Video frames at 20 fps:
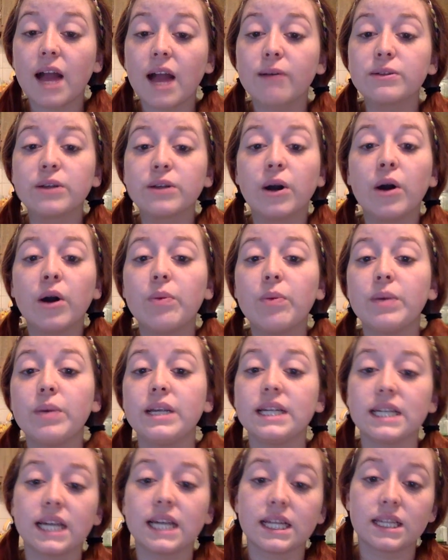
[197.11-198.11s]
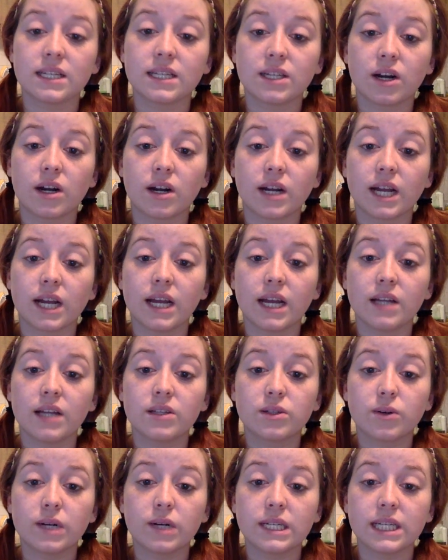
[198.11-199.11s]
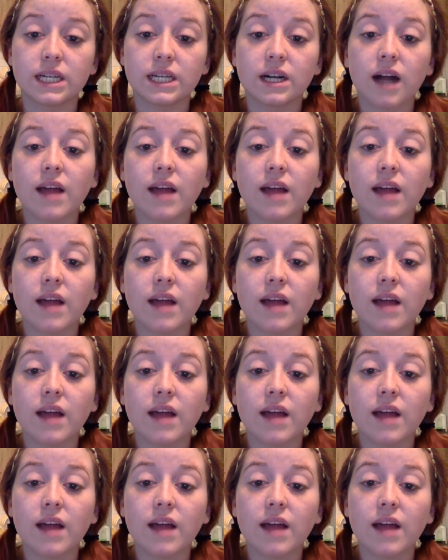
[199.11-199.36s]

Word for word: I was hoping to get the Target toy deal.